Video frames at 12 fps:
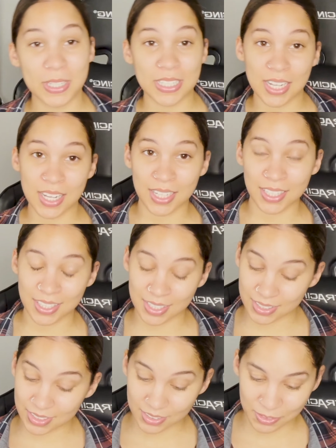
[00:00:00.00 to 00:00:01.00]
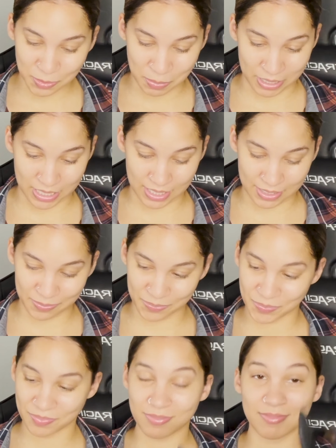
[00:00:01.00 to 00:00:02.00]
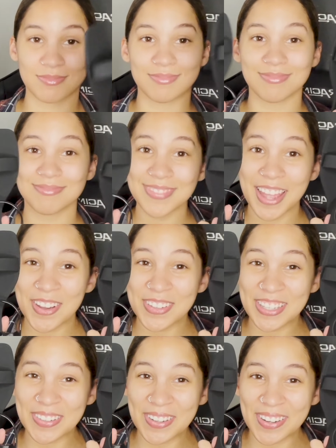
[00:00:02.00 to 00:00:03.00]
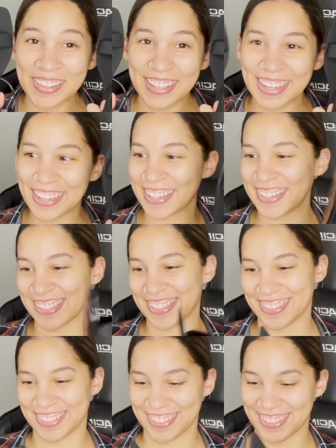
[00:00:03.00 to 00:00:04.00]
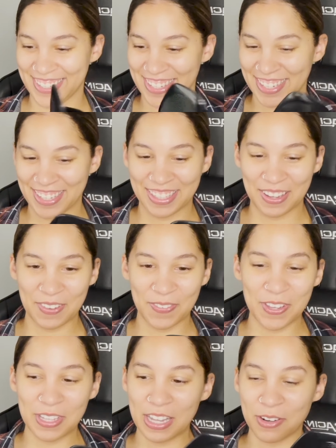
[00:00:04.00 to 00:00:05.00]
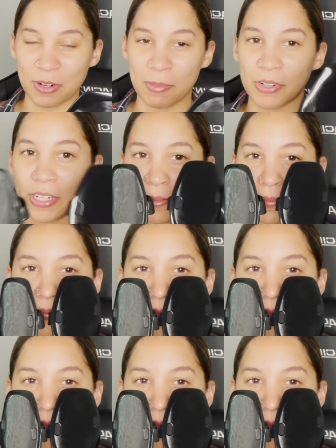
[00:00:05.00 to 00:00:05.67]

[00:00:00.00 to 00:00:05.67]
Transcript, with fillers: were done, you know, but how cute are these? They feel like rubbery.